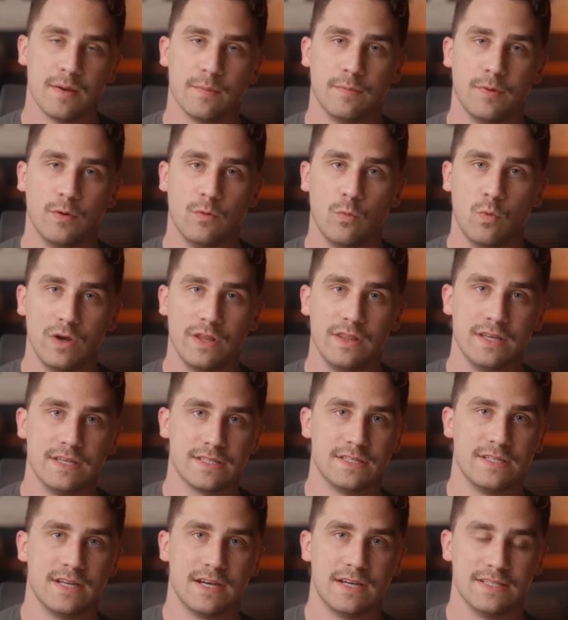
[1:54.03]
But what
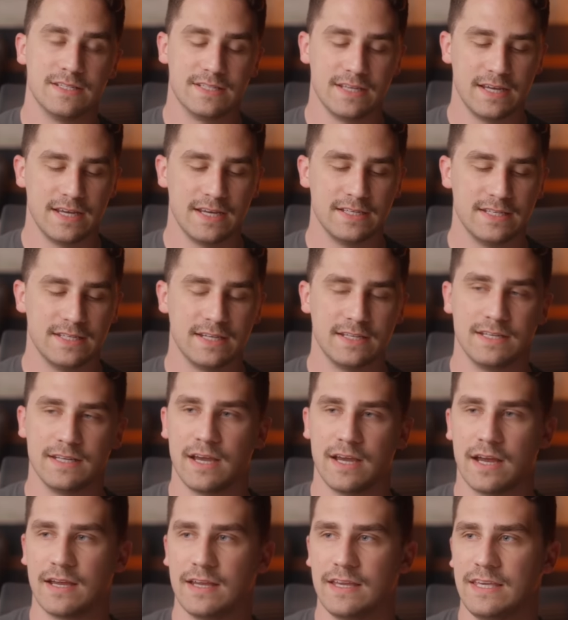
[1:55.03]
this does is it
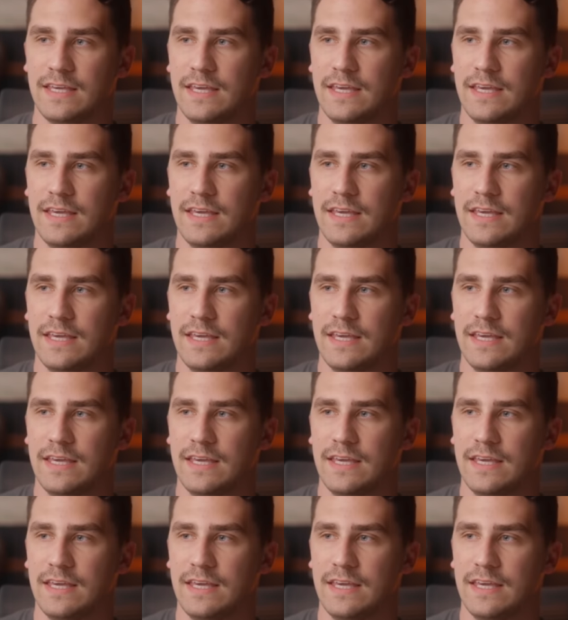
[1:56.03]
uh,